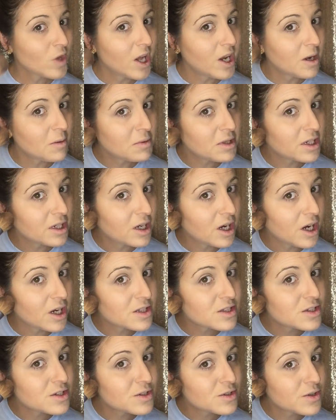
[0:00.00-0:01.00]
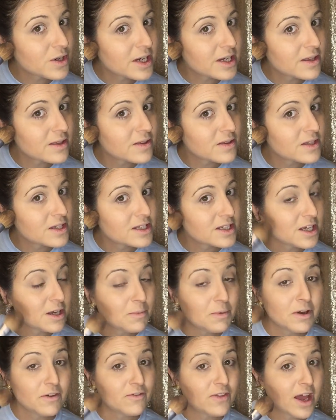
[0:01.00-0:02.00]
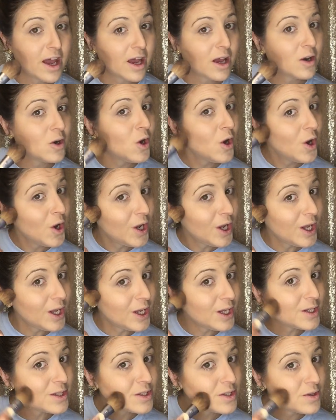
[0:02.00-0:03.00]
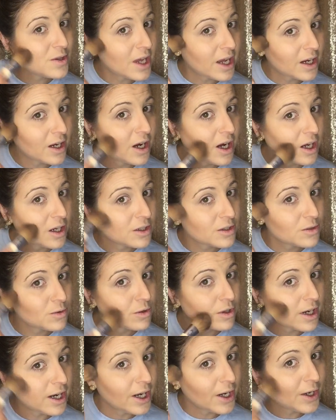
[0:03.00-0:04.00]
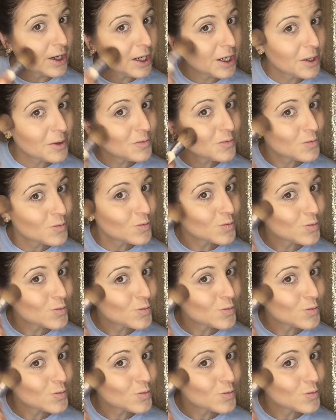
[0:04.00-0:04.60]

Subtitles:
And I'm going to concentrate the tip of that into that contour area.